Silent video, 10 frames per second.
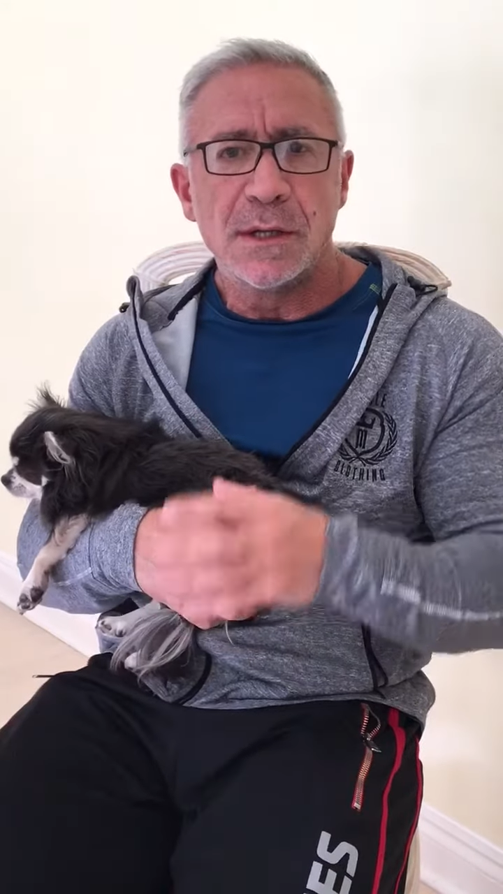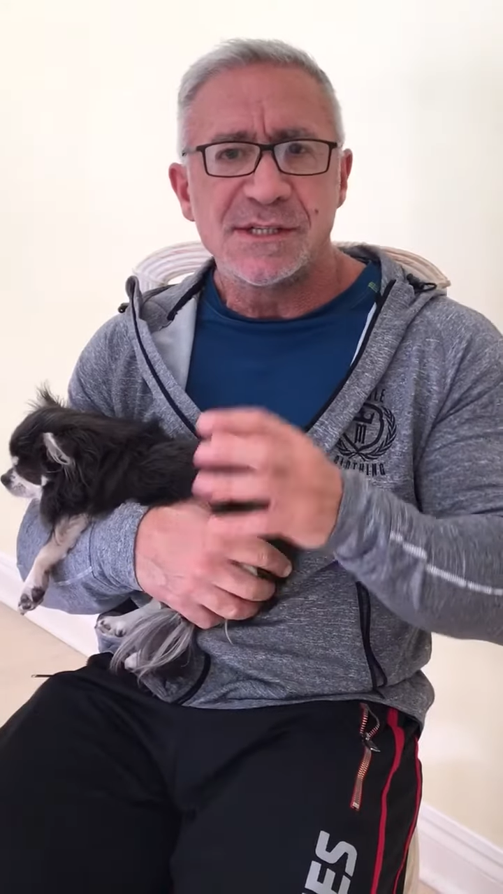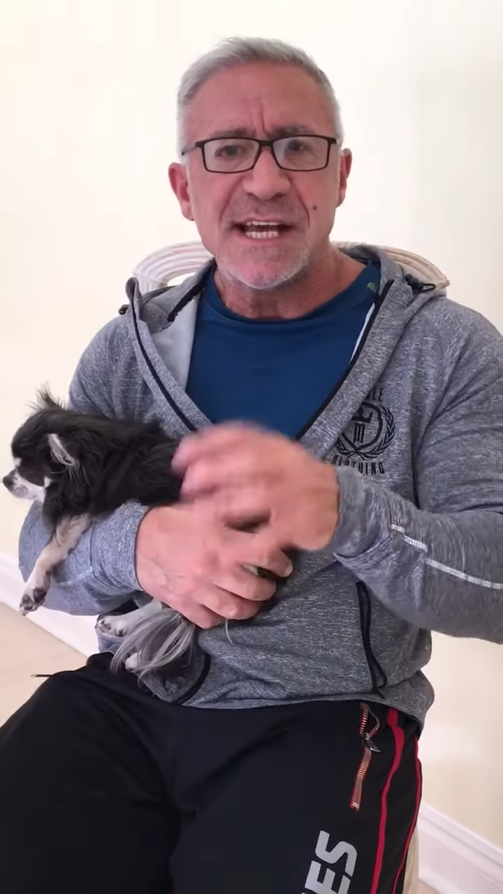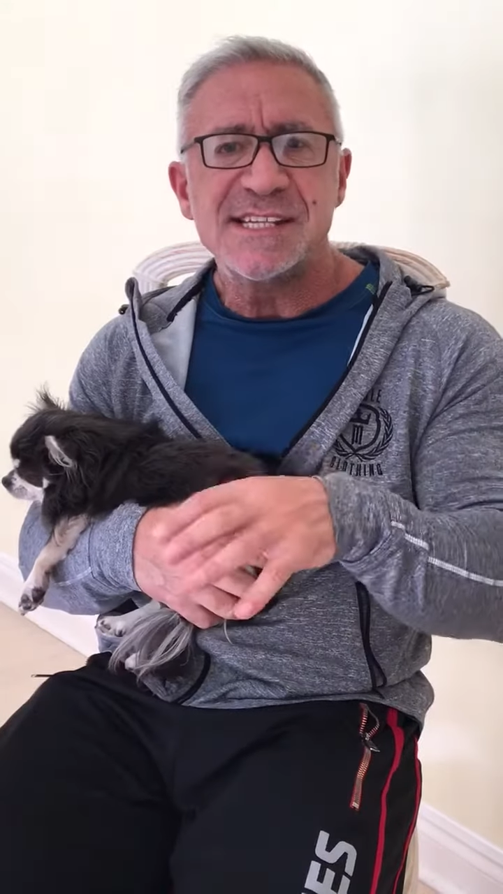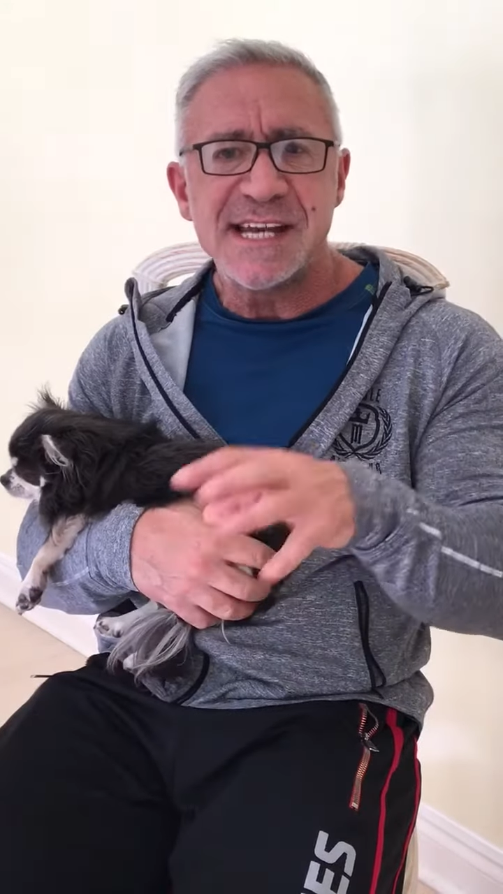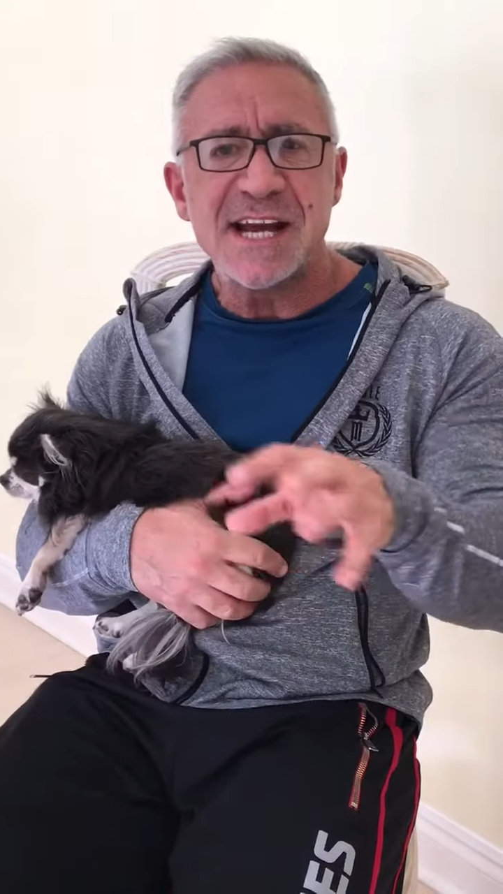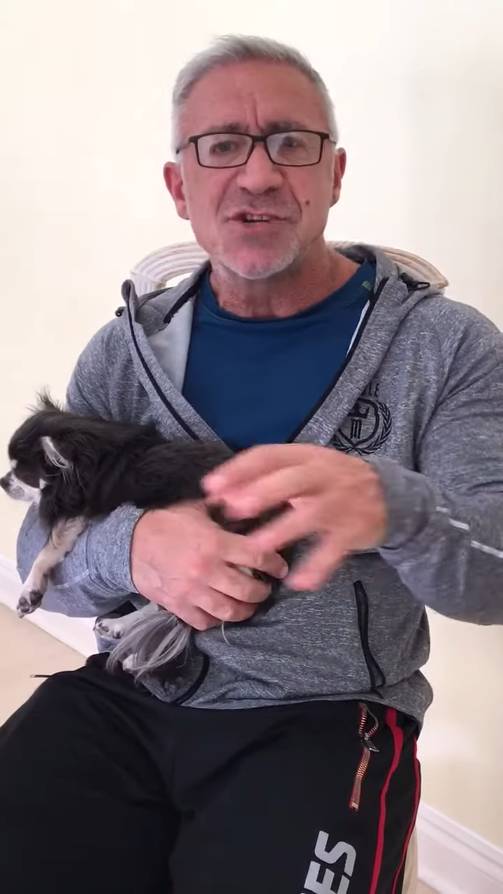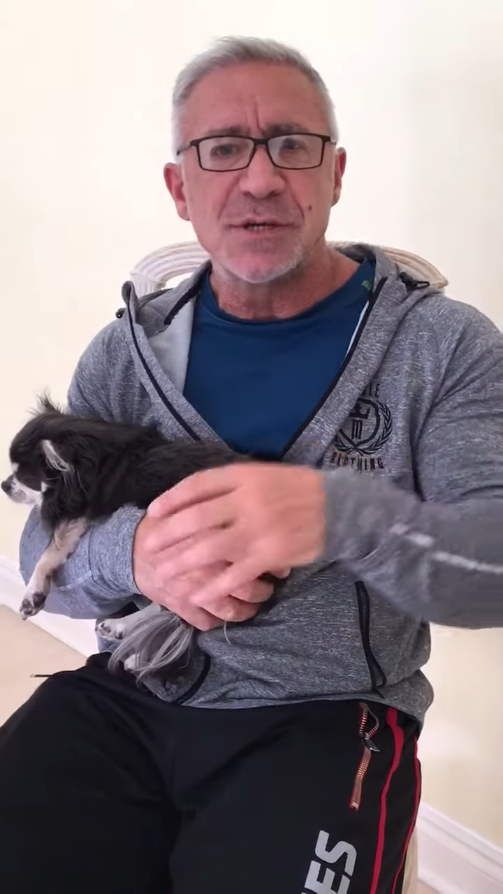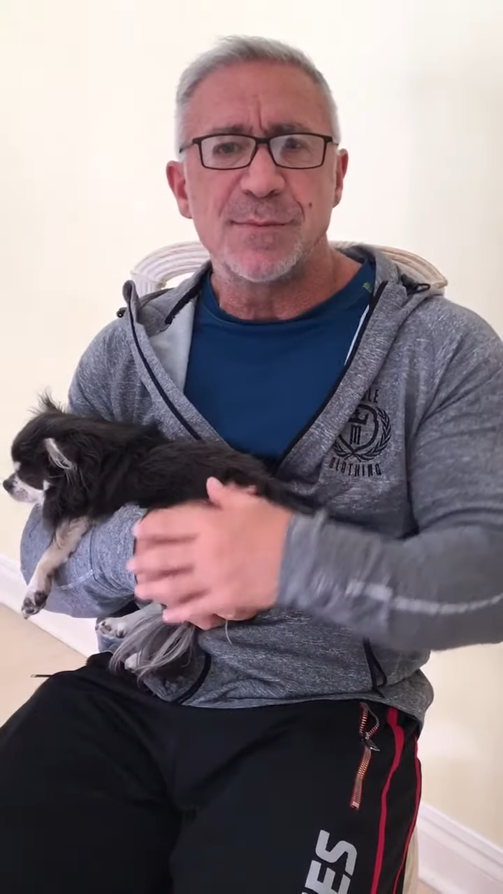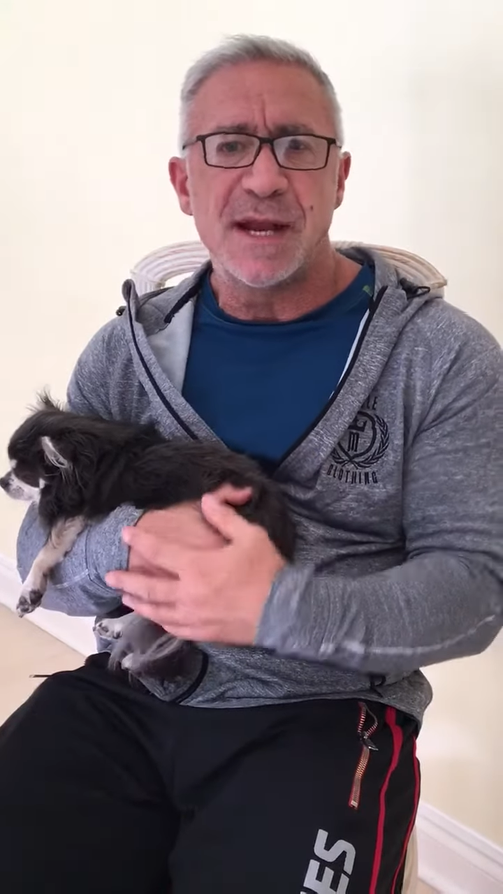set an
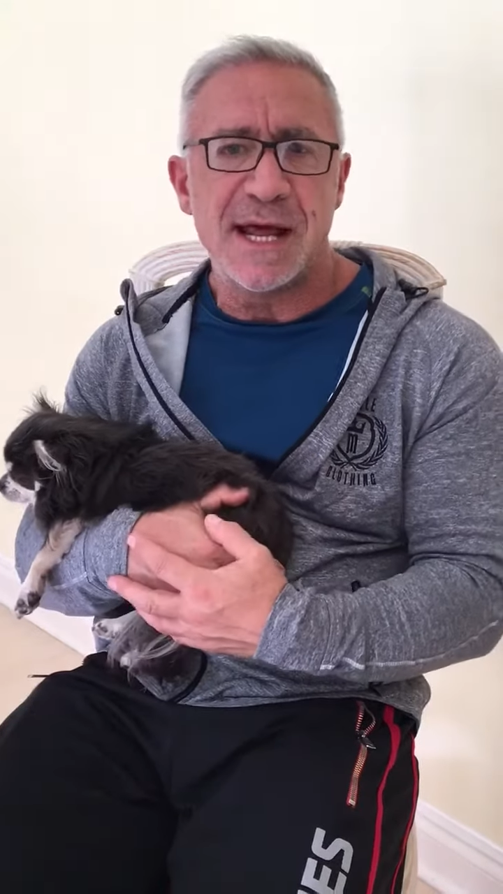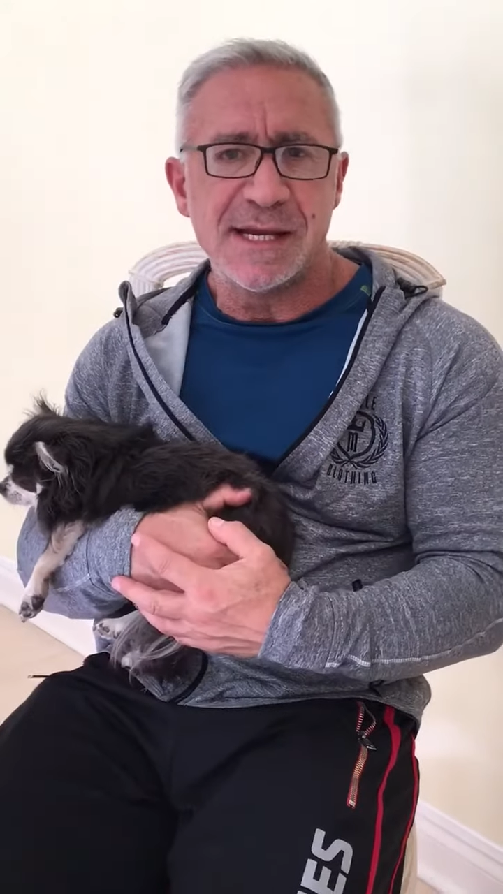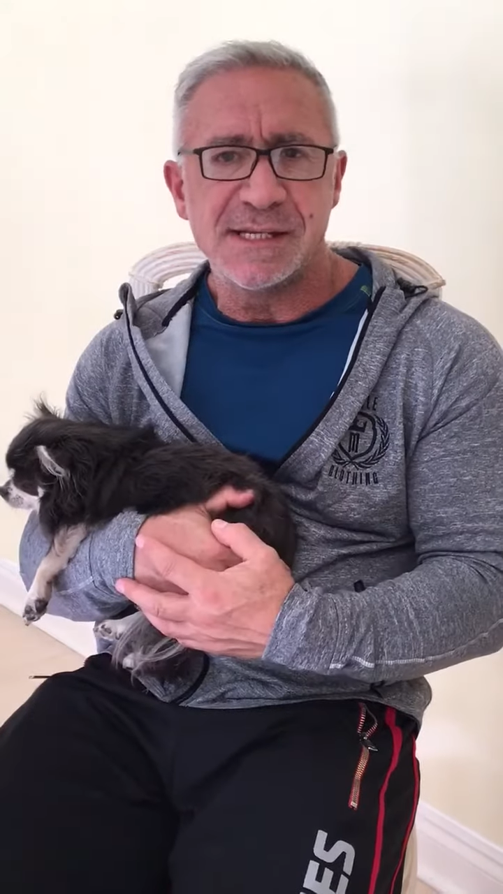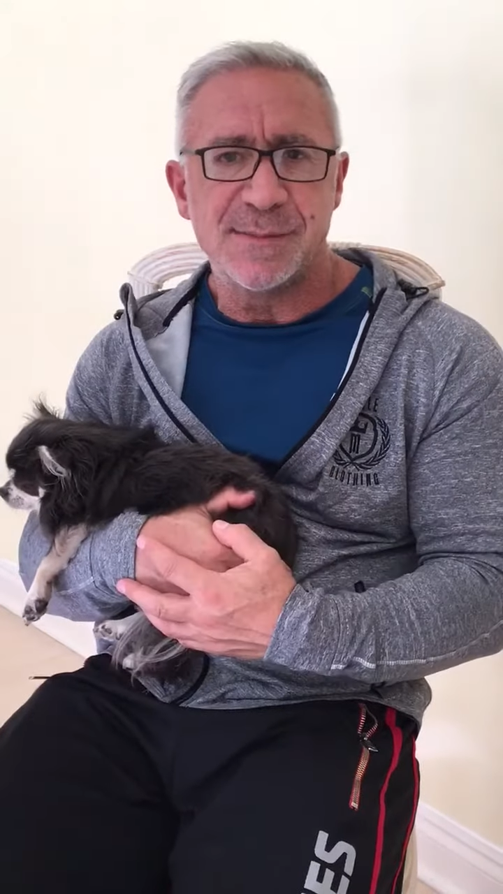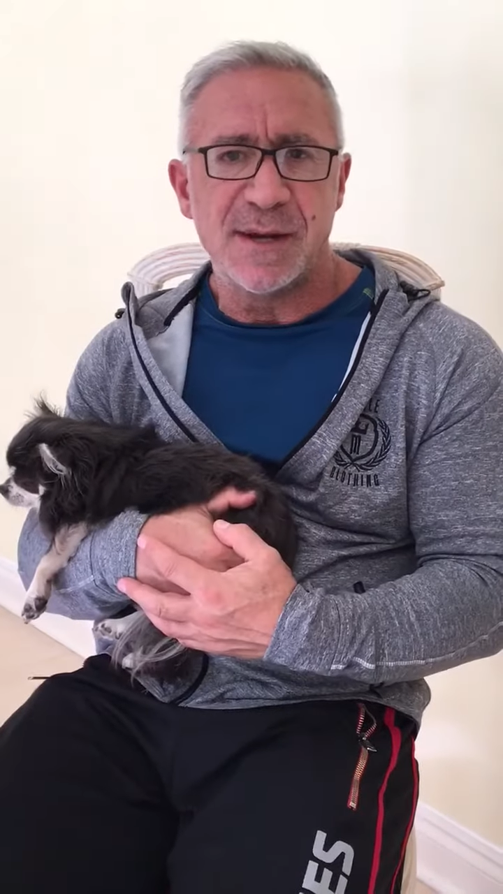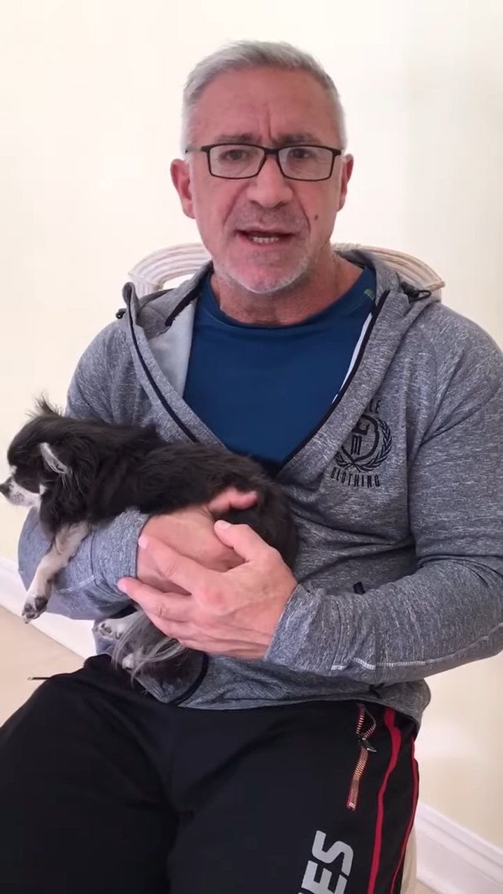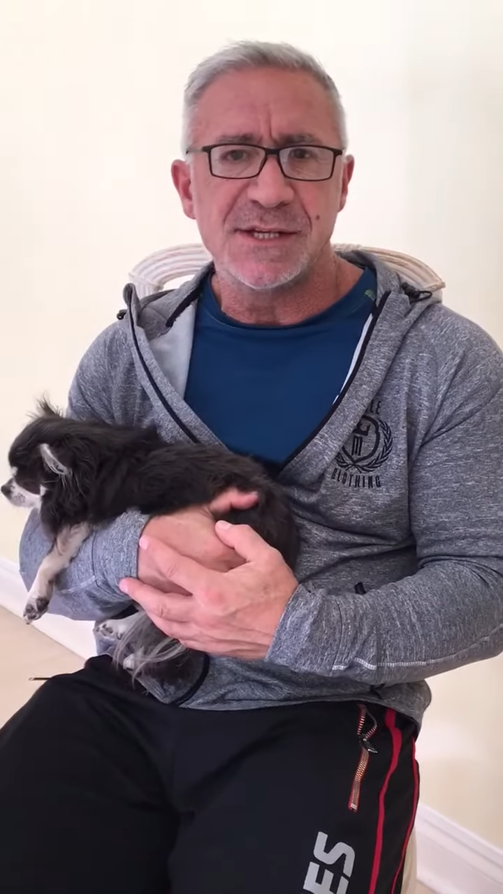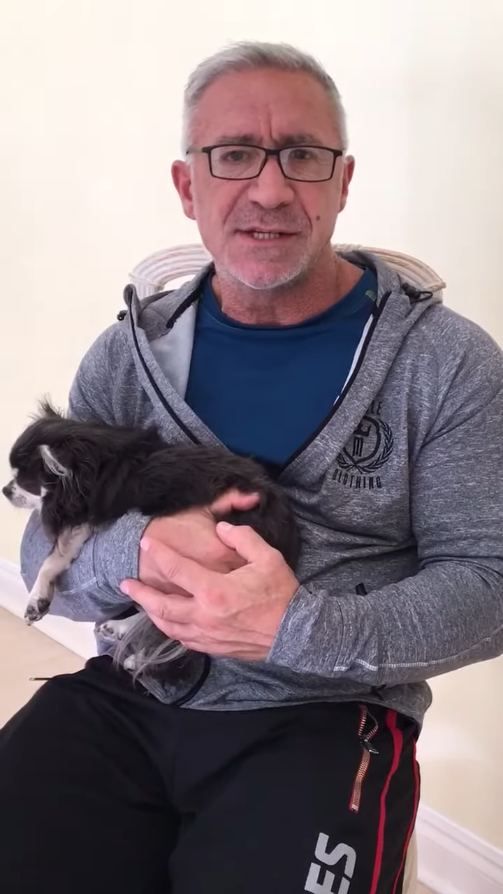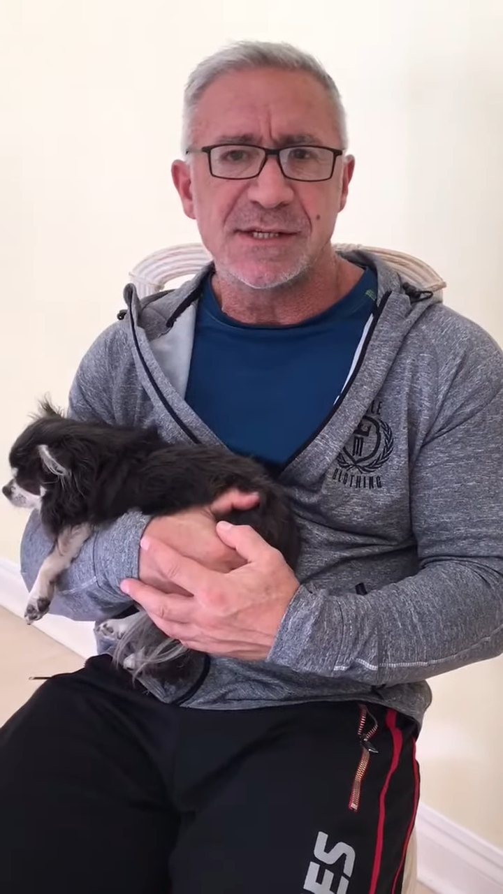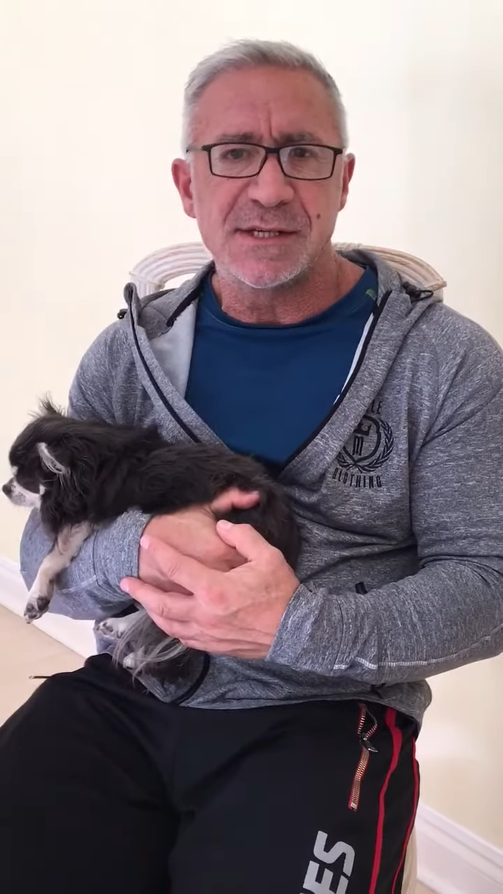action plan into
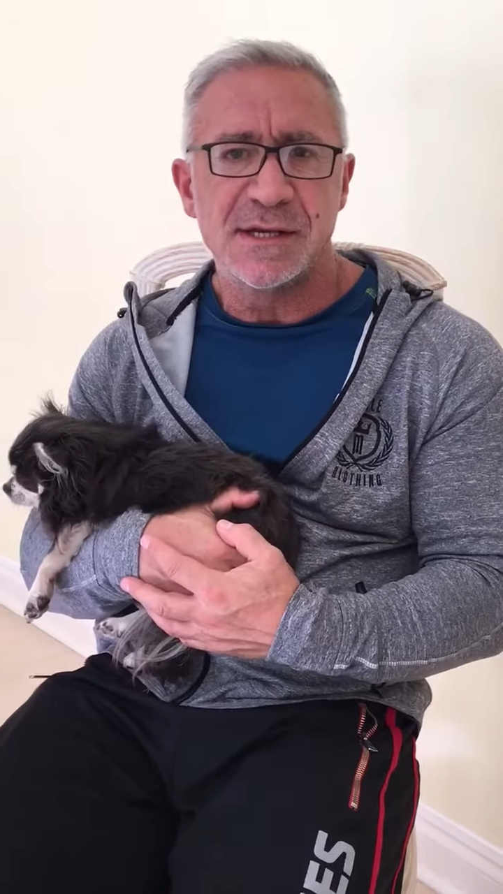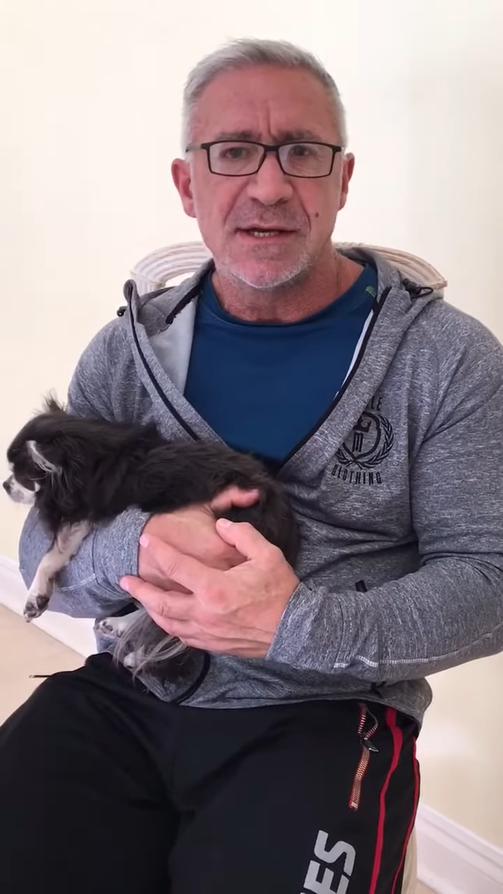place,